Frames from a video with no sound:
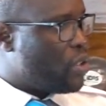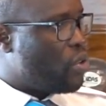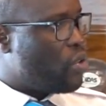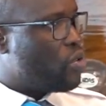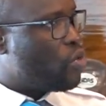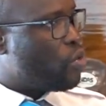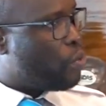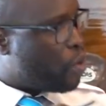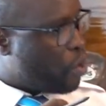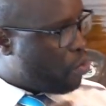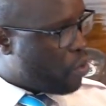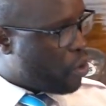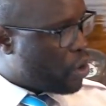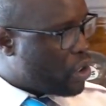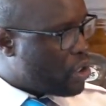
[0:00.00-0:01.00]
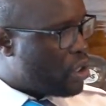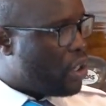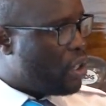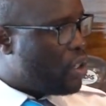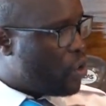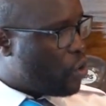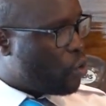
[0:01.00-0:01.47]
used to promote
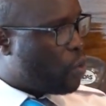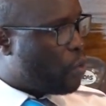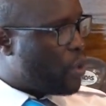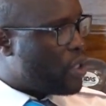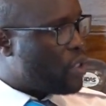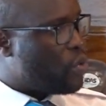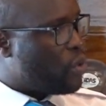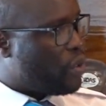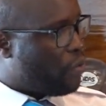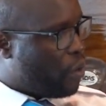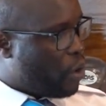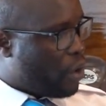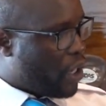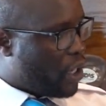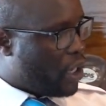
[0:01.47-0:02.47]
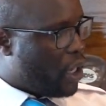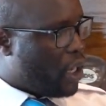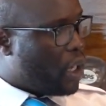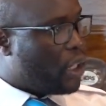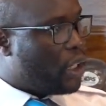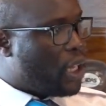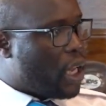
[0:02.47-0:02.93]
toothpaste with fluoride.
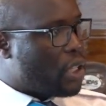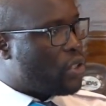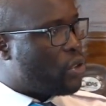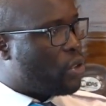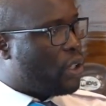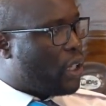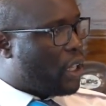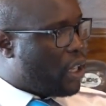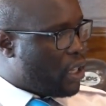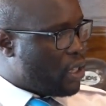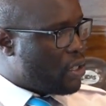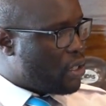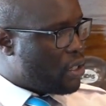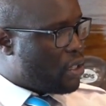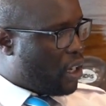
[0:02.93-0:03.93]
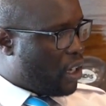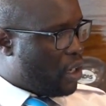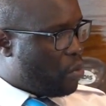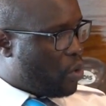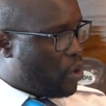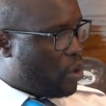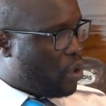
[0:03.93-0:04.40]
That's not the case
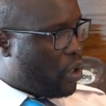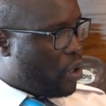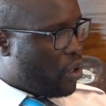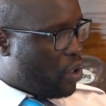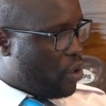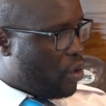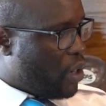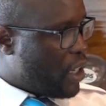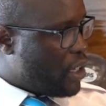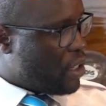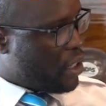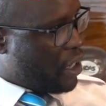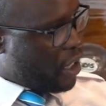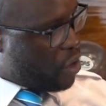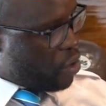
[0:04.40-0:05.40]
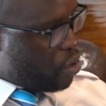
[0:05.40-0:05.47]
anymore. You know, I'd just like you